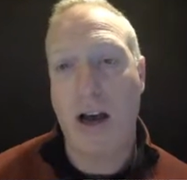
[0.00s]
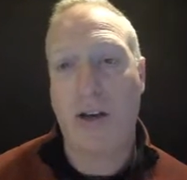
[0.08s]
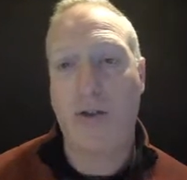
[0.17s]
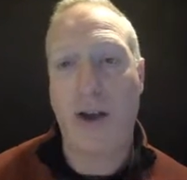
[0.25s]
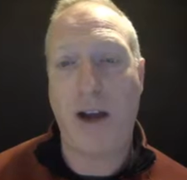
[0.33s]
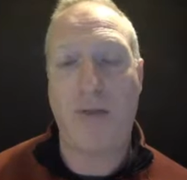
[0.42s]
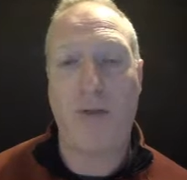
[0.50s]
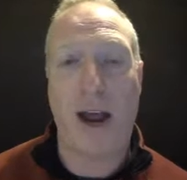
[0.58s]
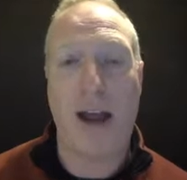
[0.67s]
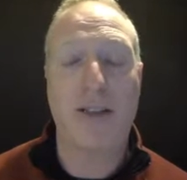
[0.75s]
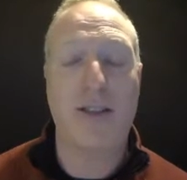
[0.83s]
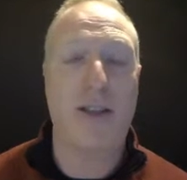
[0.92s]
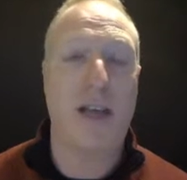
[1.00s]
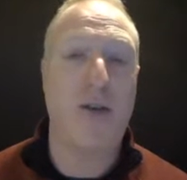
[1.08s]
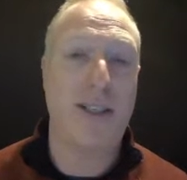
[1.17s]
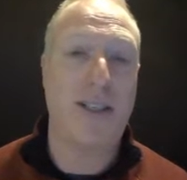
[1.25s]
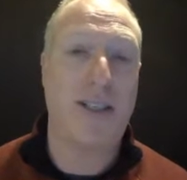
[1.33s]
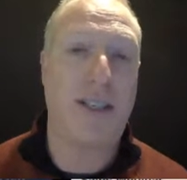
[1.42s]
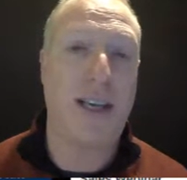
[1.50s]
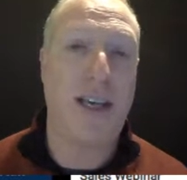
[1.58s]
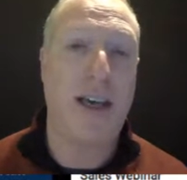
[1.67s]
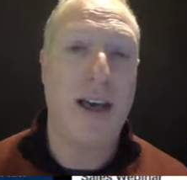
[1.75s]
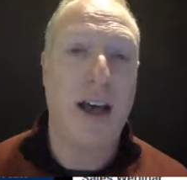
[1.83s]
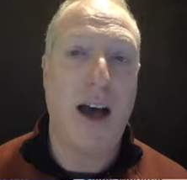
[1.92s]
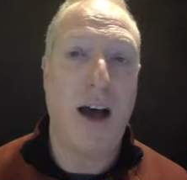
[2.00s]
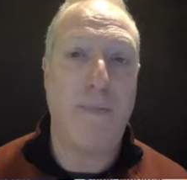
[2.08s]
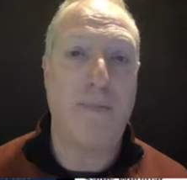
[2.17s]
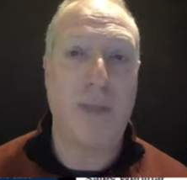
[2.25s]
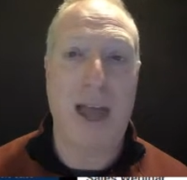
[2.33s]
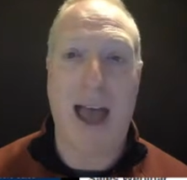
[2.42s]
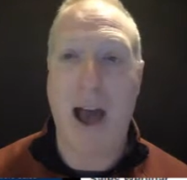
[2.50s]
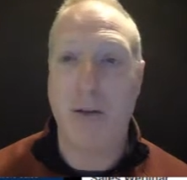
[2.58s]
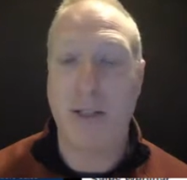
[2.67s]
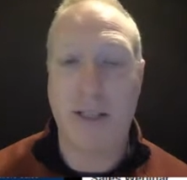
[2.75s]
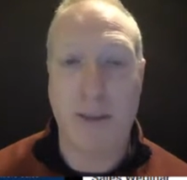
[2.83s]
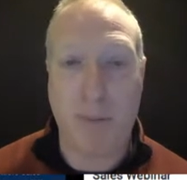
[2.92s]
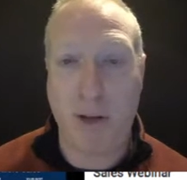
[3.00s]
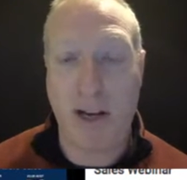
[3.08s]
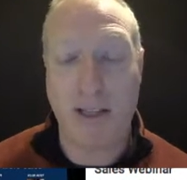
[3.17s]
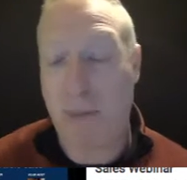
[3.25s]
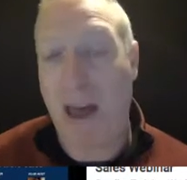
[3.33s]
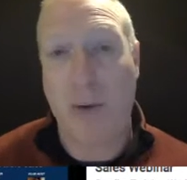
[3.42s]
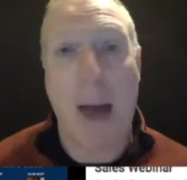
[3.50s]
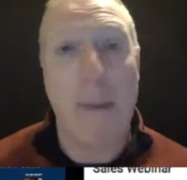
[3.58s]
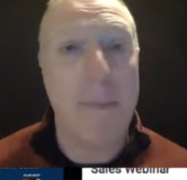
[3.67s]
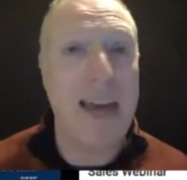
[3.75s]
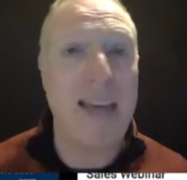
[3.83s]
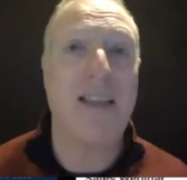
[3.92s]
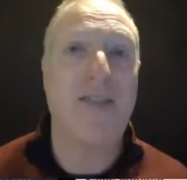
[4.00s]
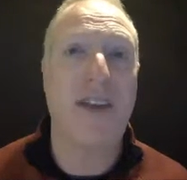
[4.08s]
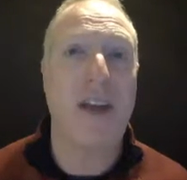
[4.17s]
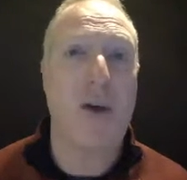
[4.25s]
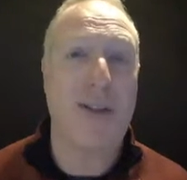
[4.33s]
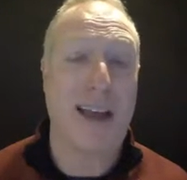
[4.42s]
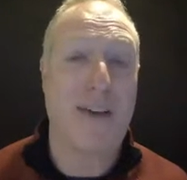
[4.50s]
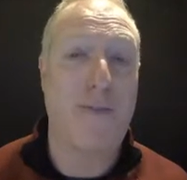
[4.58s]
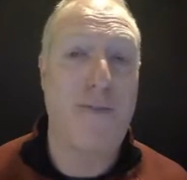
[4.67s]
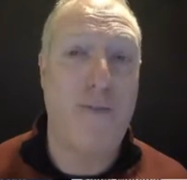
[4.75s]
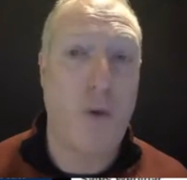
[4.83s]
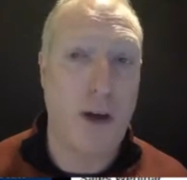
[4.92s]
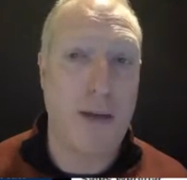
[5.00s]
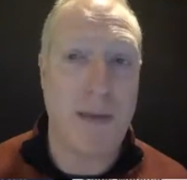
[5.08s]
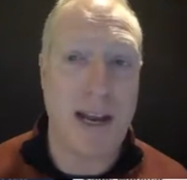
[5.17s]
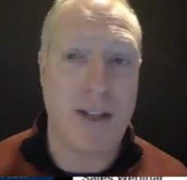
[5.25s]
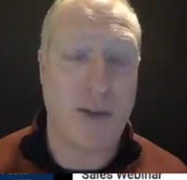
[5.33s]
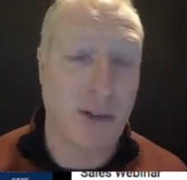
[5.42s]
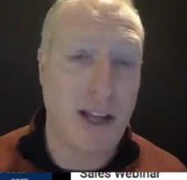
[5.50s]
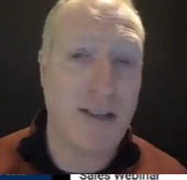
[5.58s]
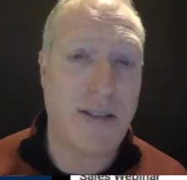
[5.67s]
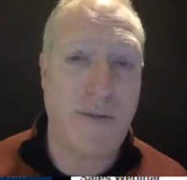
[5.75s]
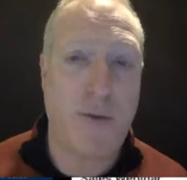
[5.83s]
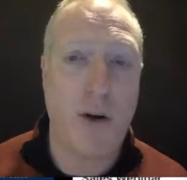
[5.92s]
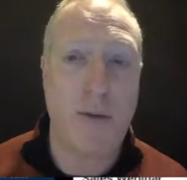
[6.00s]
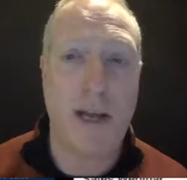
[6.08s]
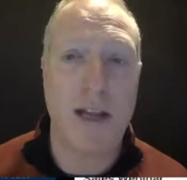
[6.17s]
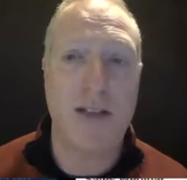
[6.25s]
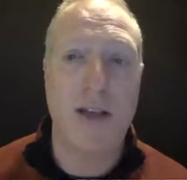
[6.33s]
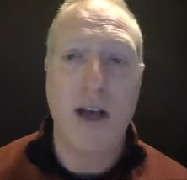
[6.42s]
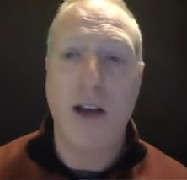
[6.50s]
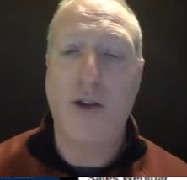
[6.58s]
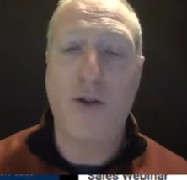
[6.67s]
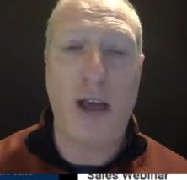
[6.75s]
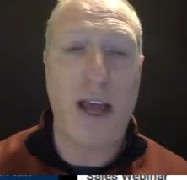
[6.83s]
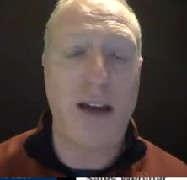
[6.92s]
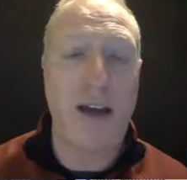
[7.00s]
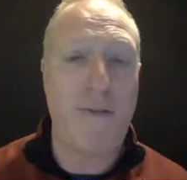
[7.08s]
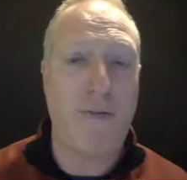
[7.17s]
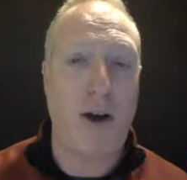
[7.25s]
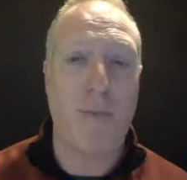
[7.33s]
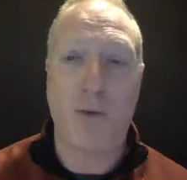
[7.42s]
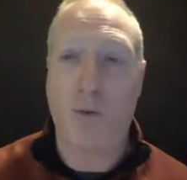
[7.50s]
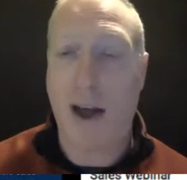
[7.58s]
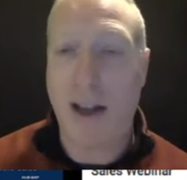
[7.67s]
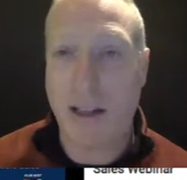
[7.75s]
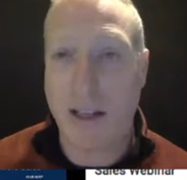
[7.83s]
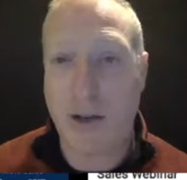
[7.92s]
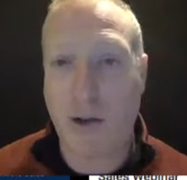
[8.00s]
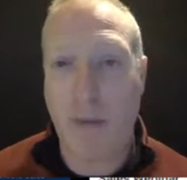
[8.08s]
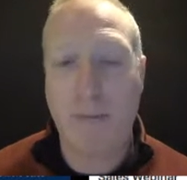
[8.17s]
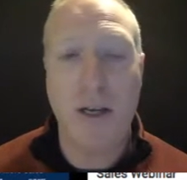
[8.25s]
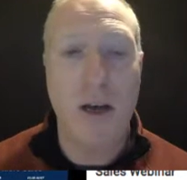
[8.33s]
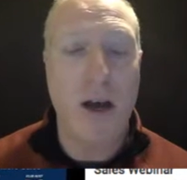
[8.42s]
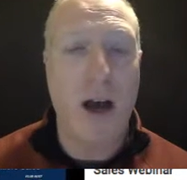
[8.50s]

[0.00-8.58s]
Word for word: created and ranked so that you can see how simple it is. By the way, I made this video in like 40 minutes or less than 40 minutes, created it from writing the script,